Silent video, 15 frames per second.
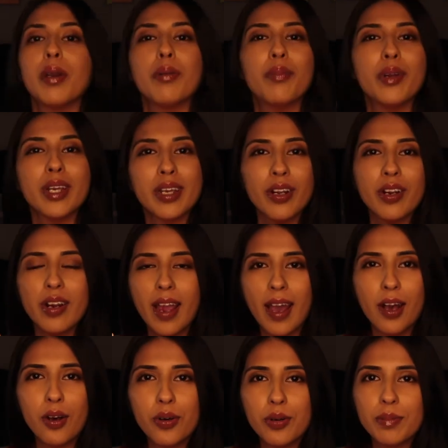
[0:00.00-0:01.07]
gonna bring her
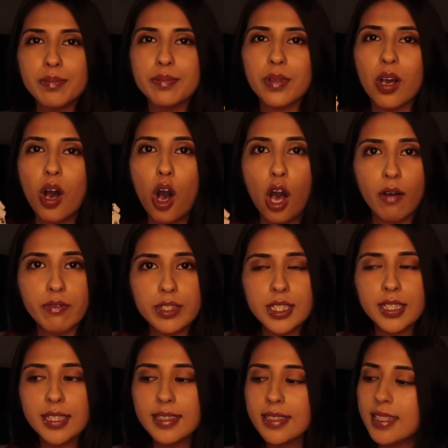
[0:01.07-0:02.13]
out
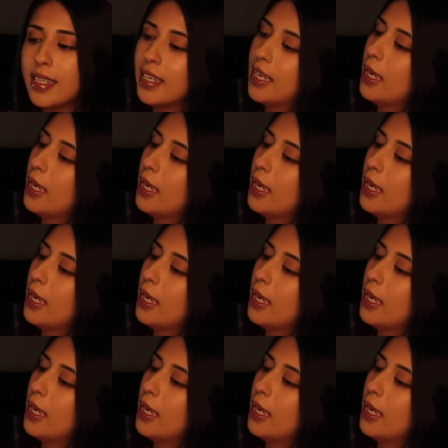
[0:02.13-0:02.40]
often,